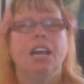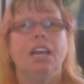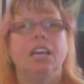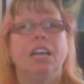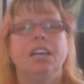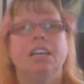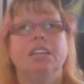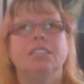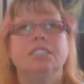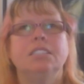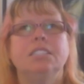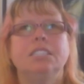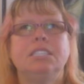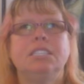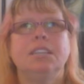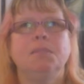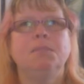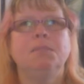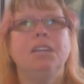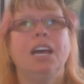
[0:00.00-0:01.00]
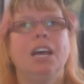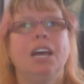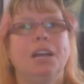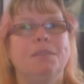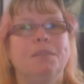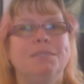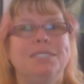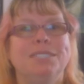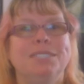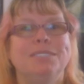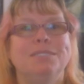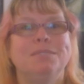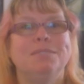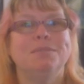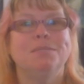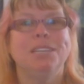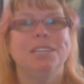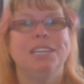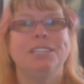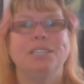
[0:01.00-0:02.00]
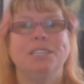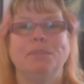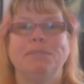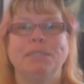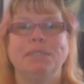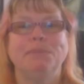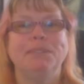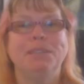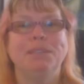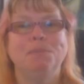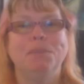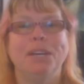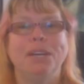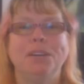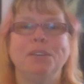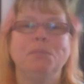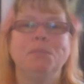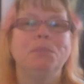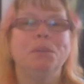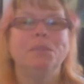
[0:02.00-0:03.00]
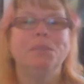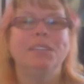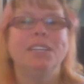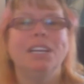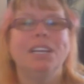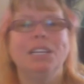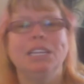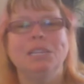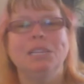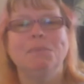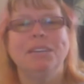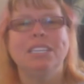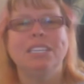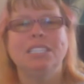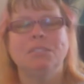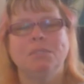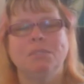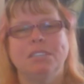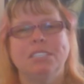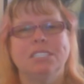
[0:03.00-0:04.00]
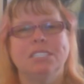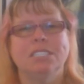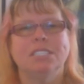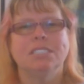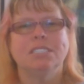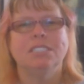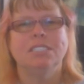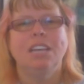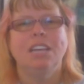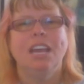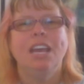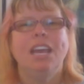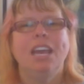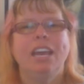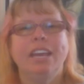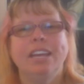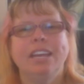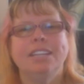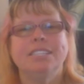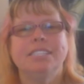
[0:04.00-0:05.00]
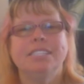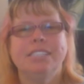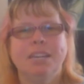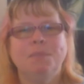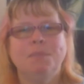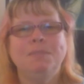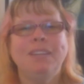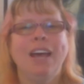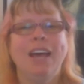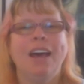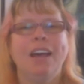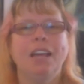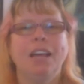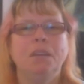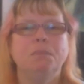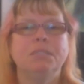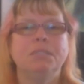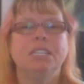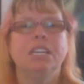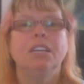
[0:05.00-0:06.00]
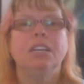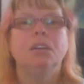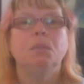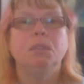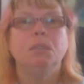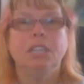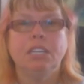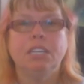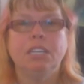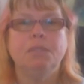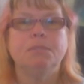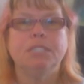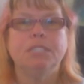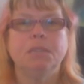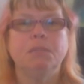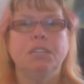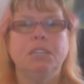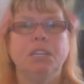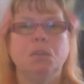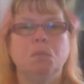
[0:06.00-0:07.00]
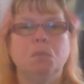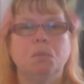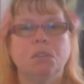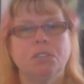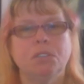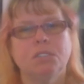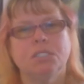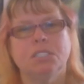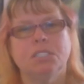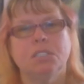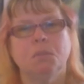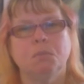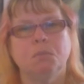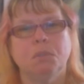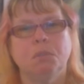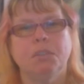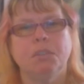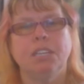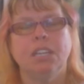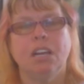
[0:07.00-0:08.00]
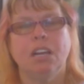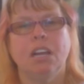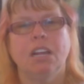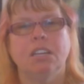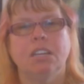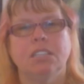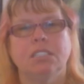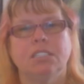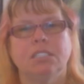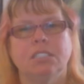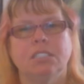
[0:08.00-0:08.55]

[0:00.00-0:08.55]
And sometimes we end up something better than what we thought the best was. And sometimes we end up something worse than we thought.